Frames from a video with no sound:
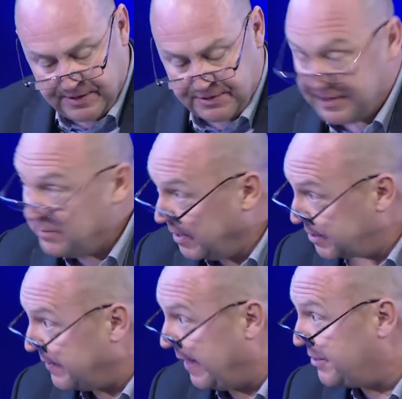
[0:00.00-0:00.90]

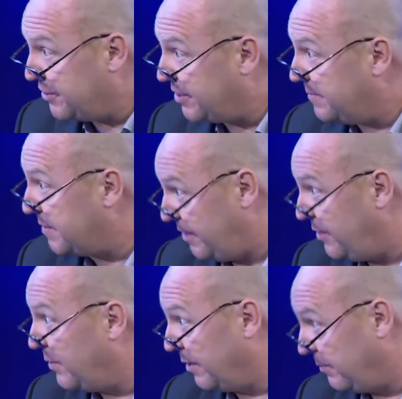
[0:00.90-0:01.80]
DreamWorks relationship's a
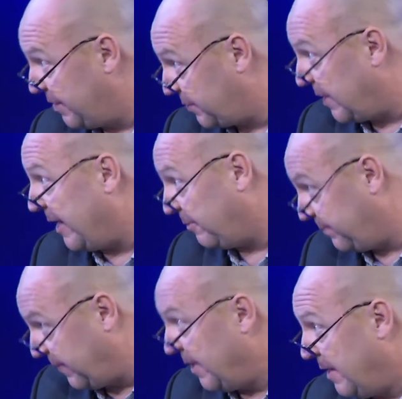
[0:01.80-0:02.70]
new one, which will help
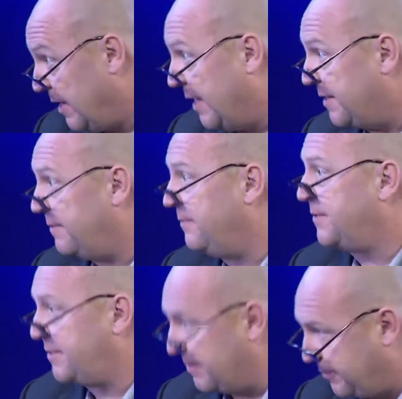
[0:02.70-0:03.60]

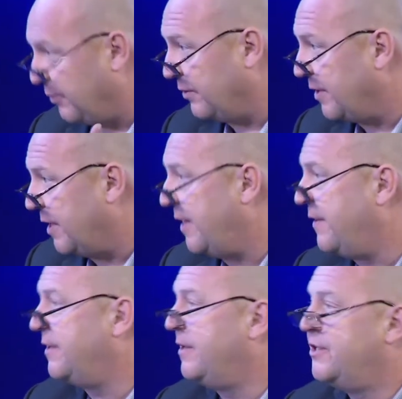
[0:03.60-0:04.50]
support
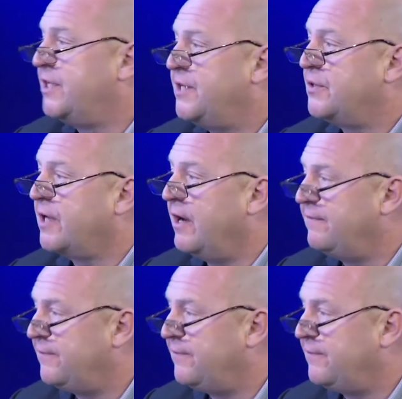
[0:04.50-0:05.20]
the schedule going